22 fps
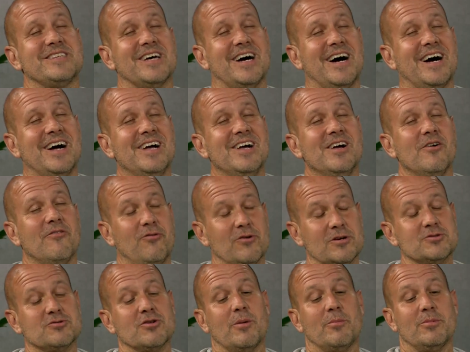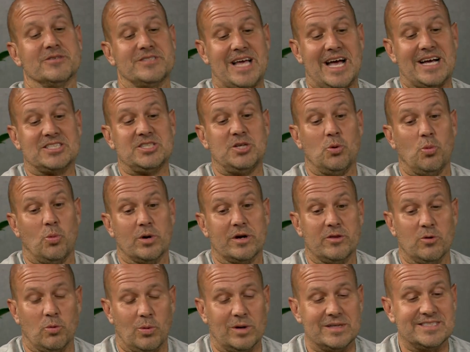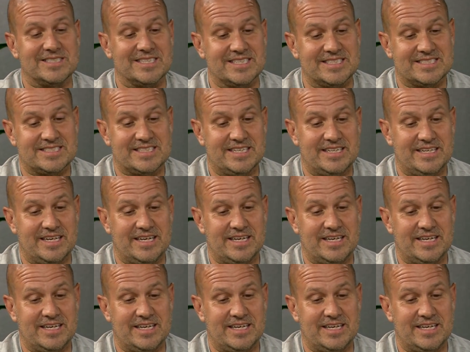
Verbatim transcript: uh, Fort Trumbull is actually one of the ones listed